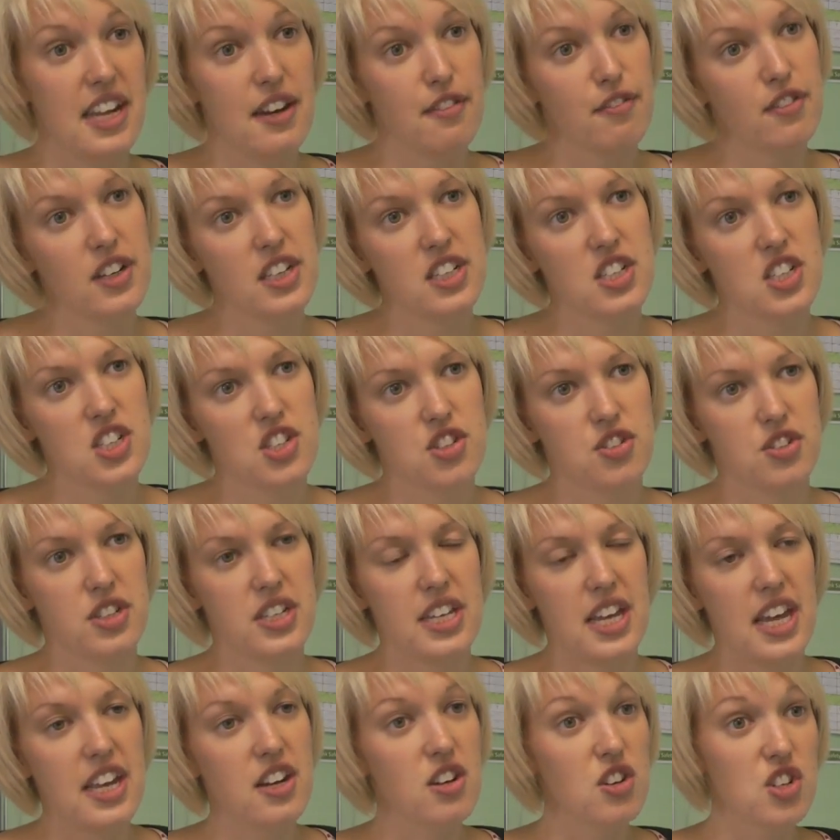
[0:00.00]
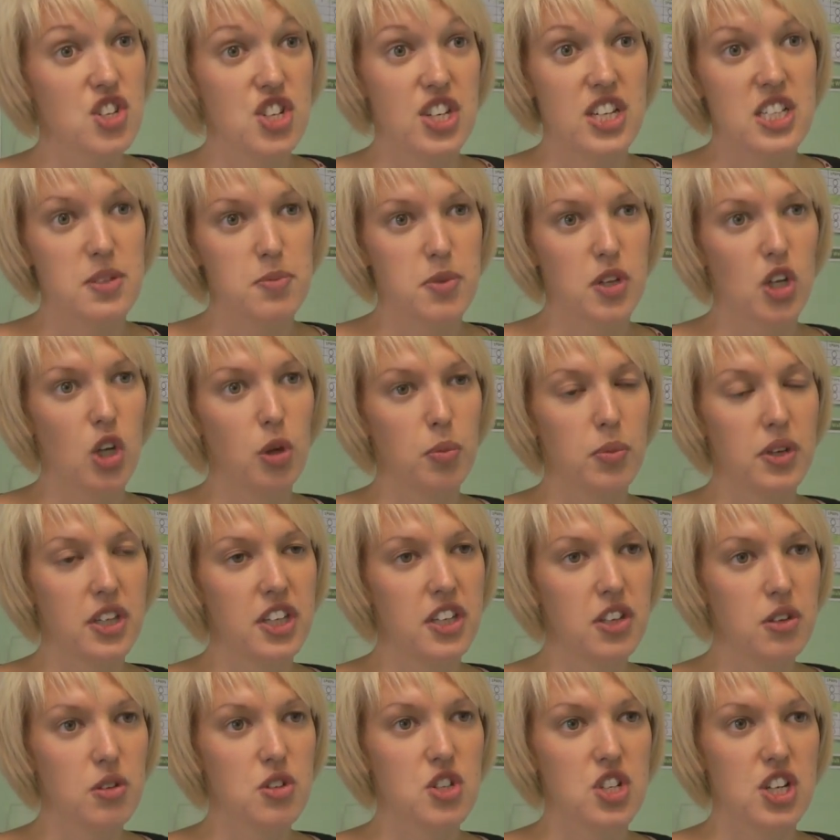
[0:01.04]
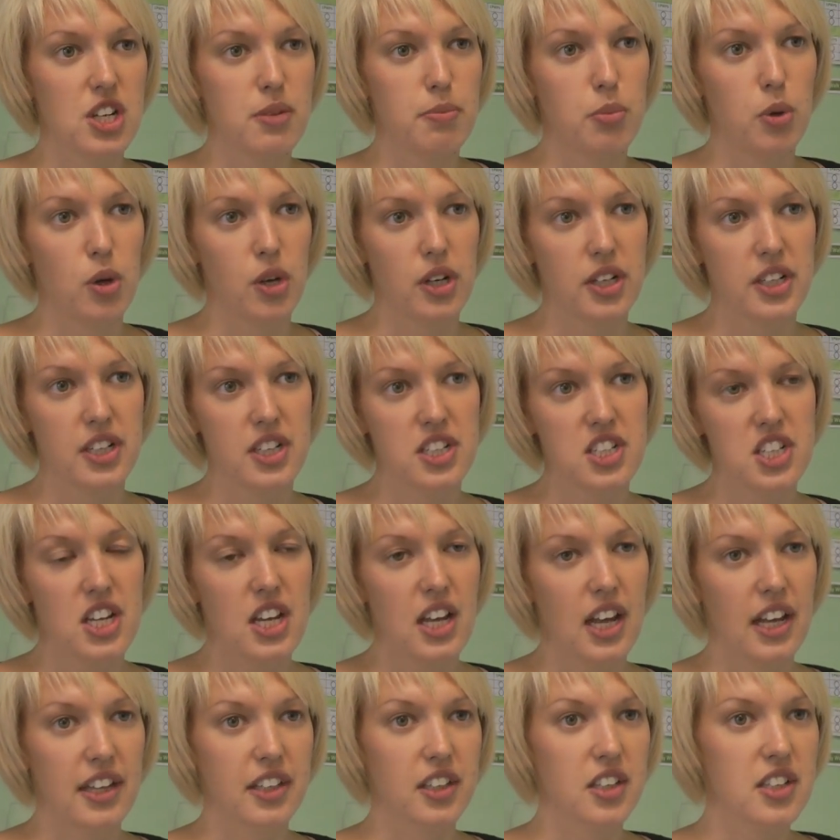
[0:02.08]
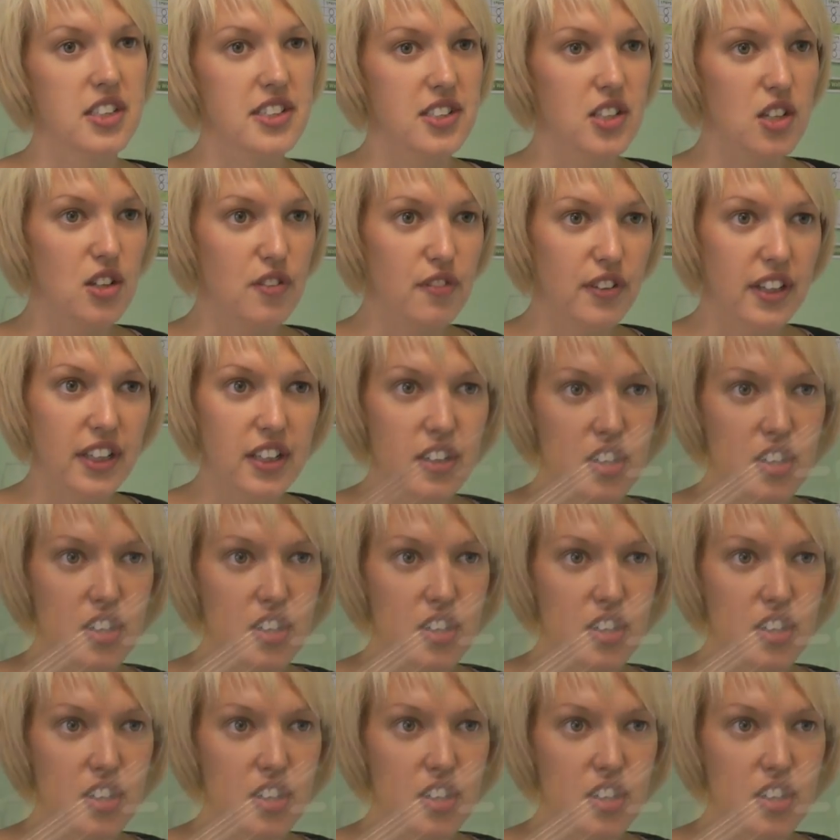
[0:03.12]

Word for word: in every industry, energy is becoming hugely important, and conserving